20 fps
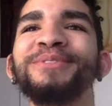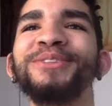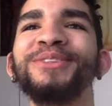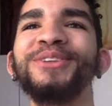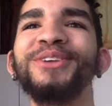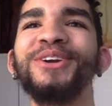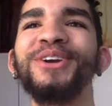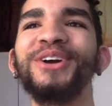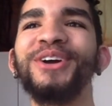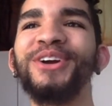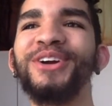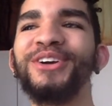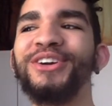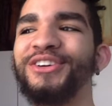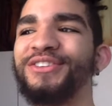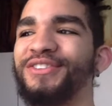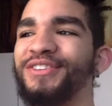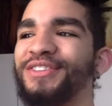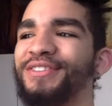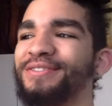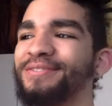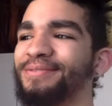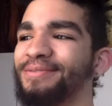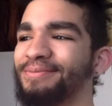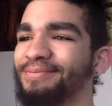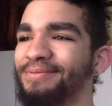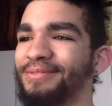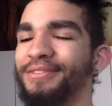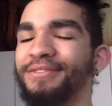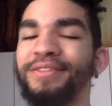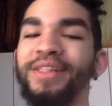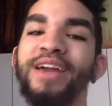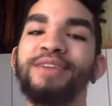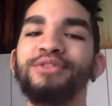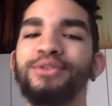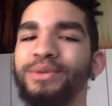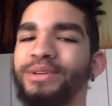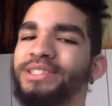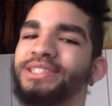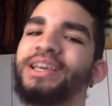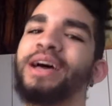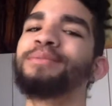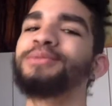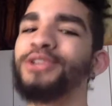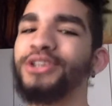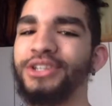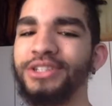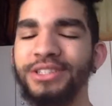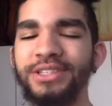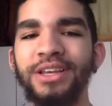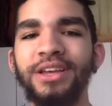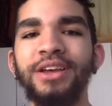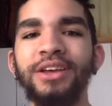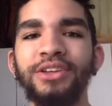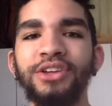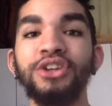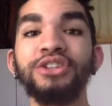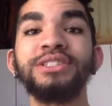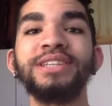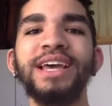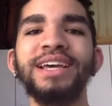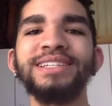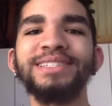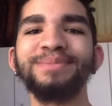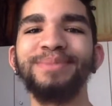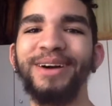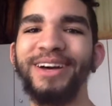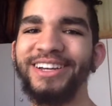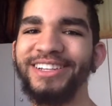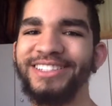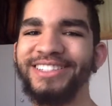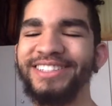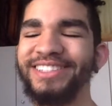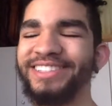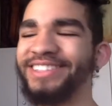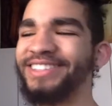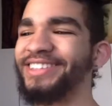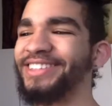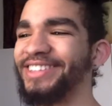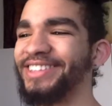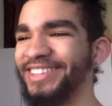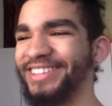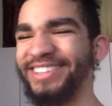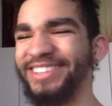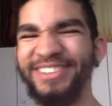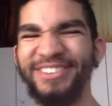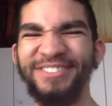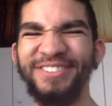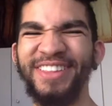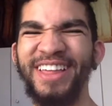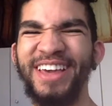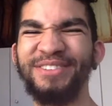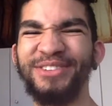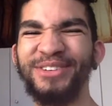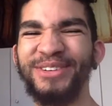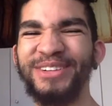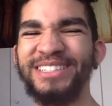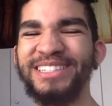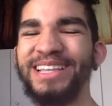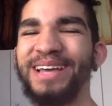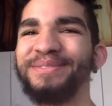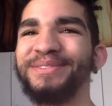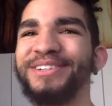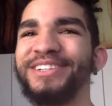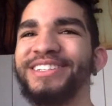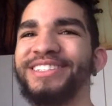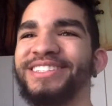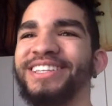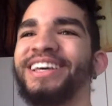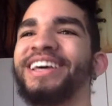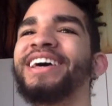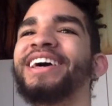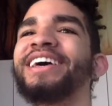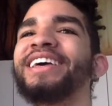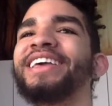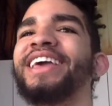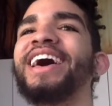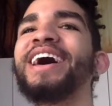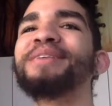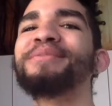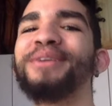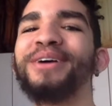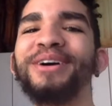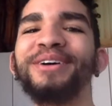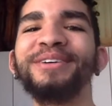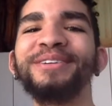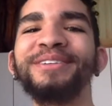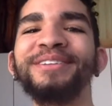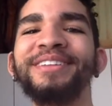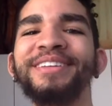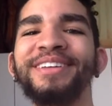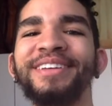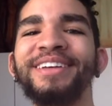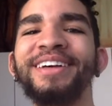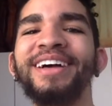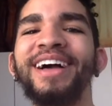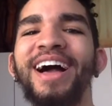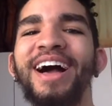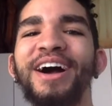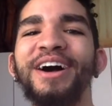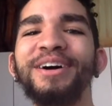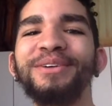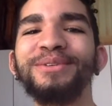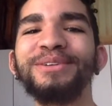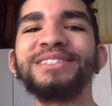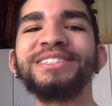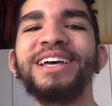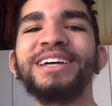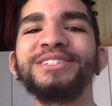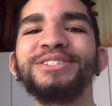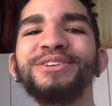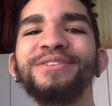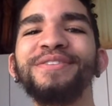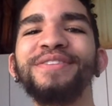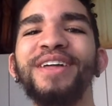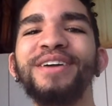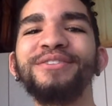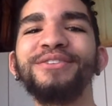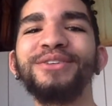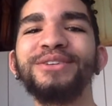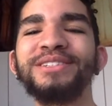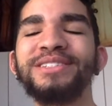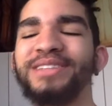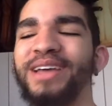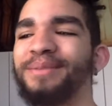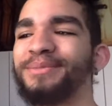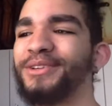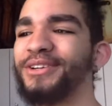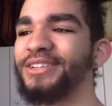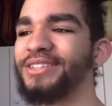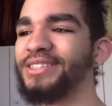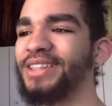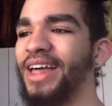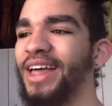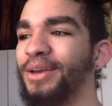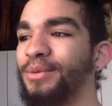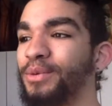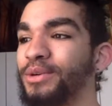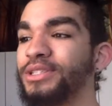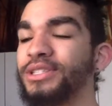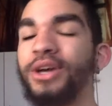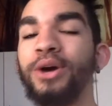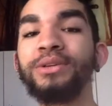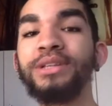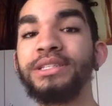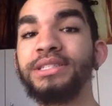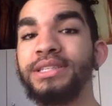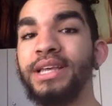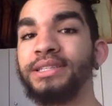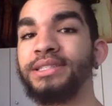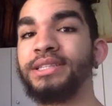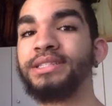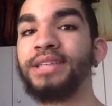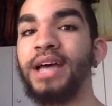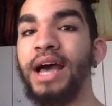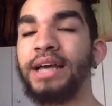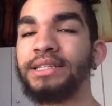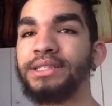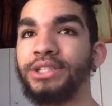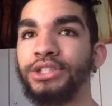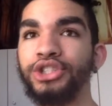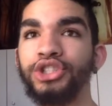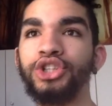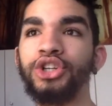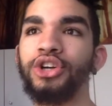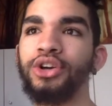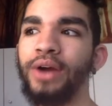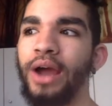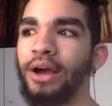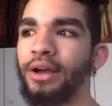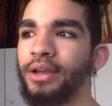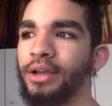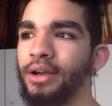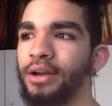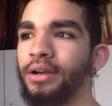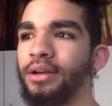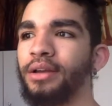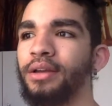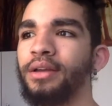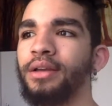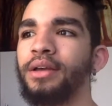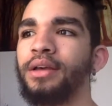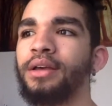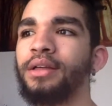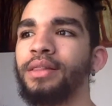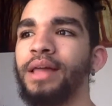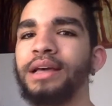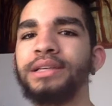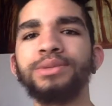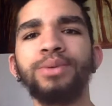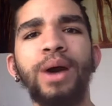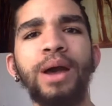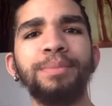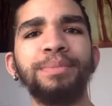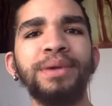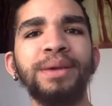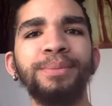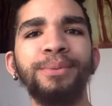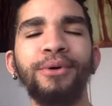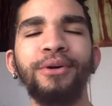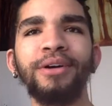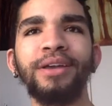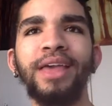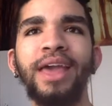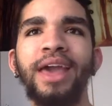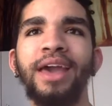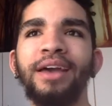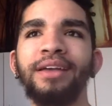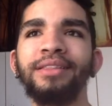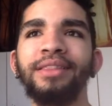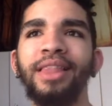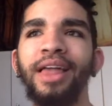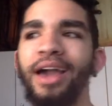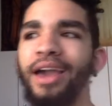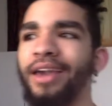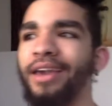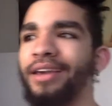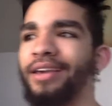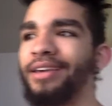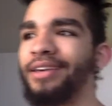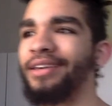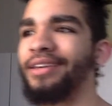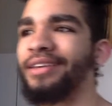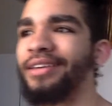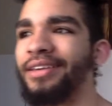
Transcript: your flavor receptors, your taste buds. Flavor receptors. Yeah, bro. Resets your flavor receptors. Like, we're so desensitized to sugar out here. That's why people can, like,